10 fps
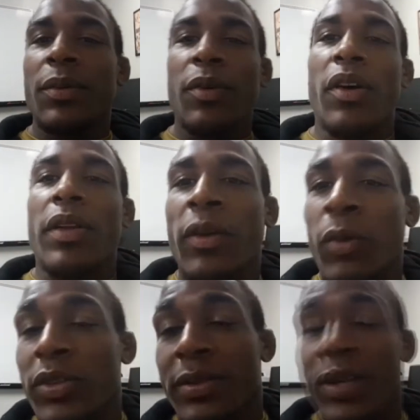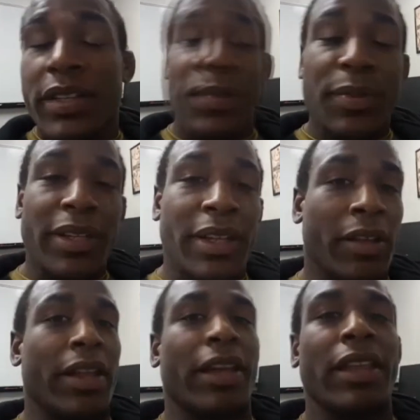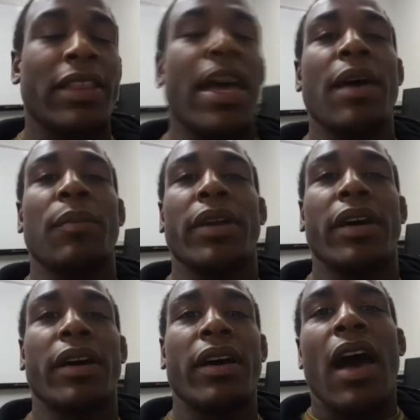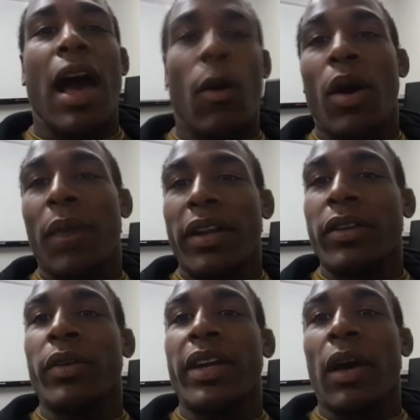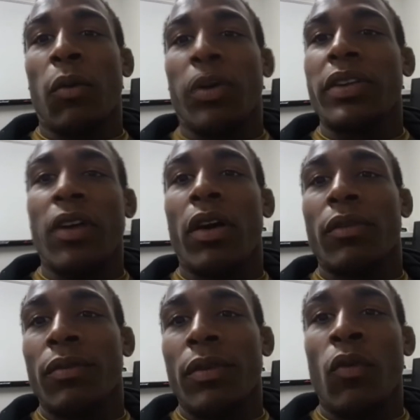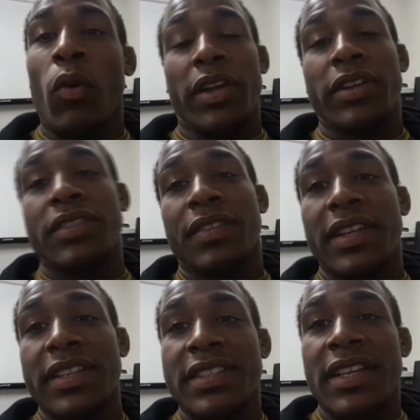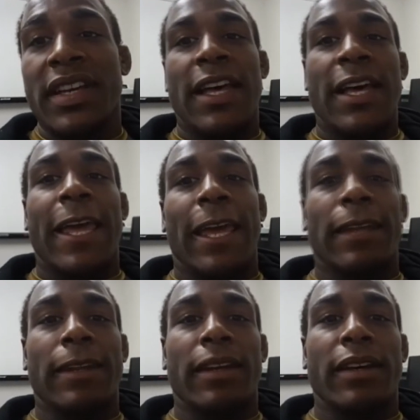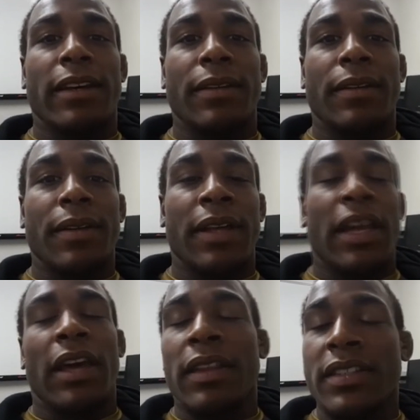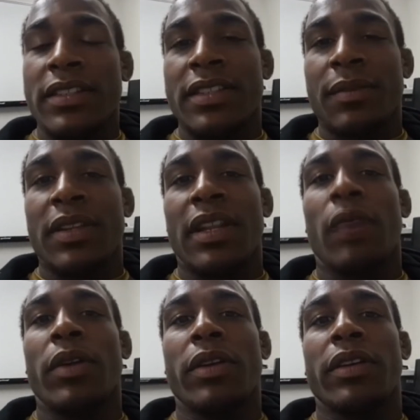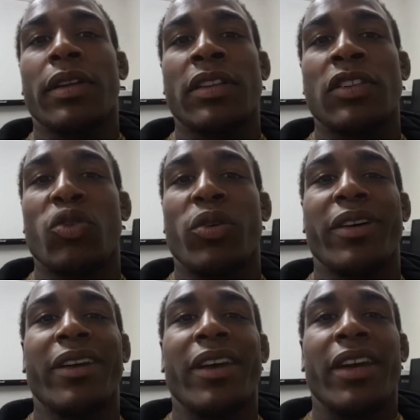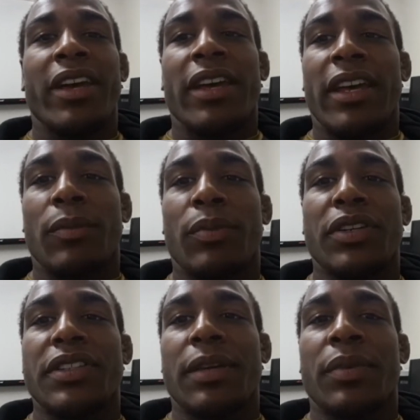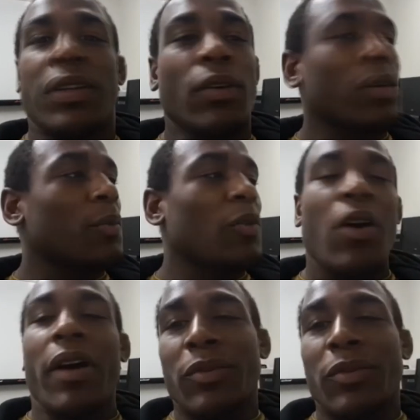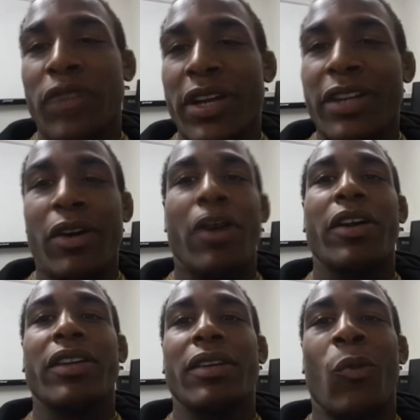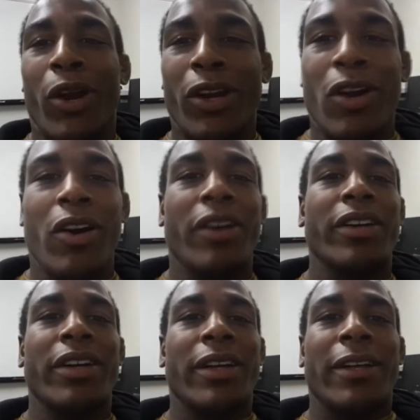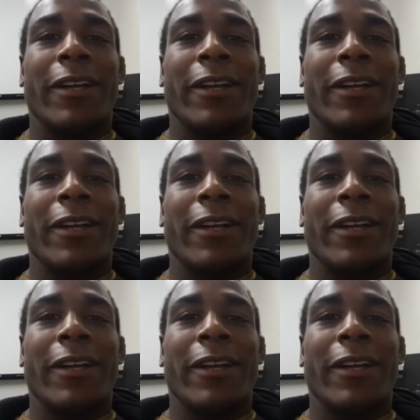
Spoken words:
get me wrong, like World Team Trials is a big deal. I get that. But I want my degree. I worked hard 4 years for this. And this is something that I want to enjoy and appreciate. But don't get me wrong, I'm training hard. I'm working hard,